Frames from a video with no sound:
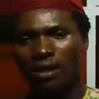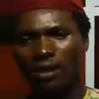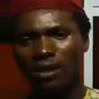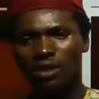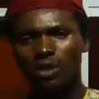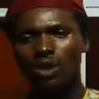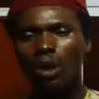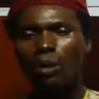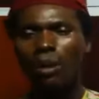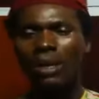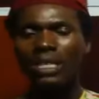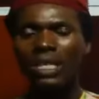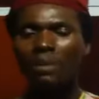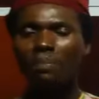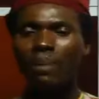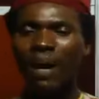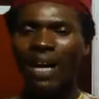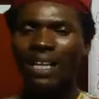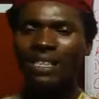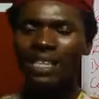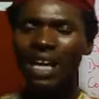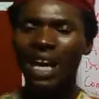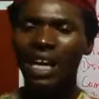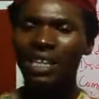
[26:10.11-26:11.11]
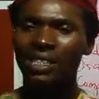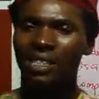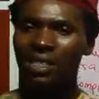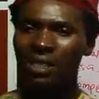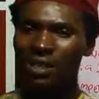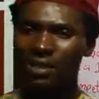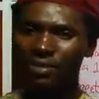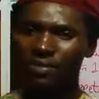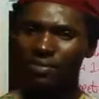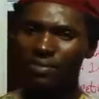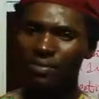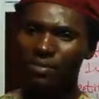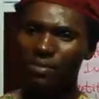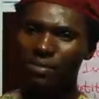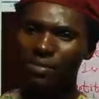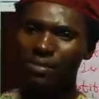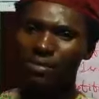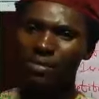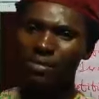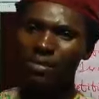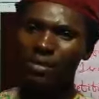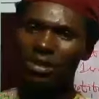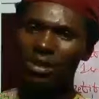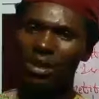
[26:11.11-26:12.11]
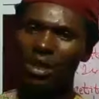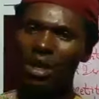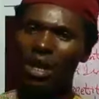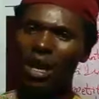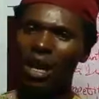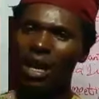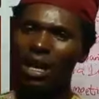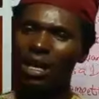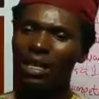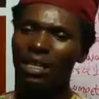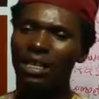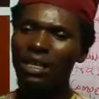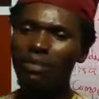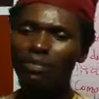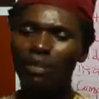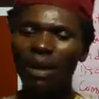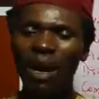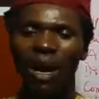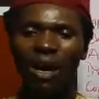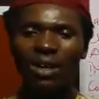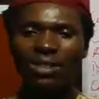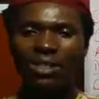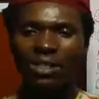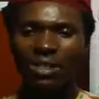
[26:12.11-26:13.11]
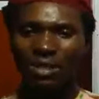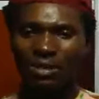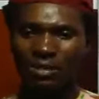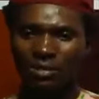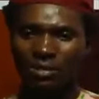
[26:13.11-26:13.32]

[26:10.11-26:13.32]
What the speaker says: so many banters, libels,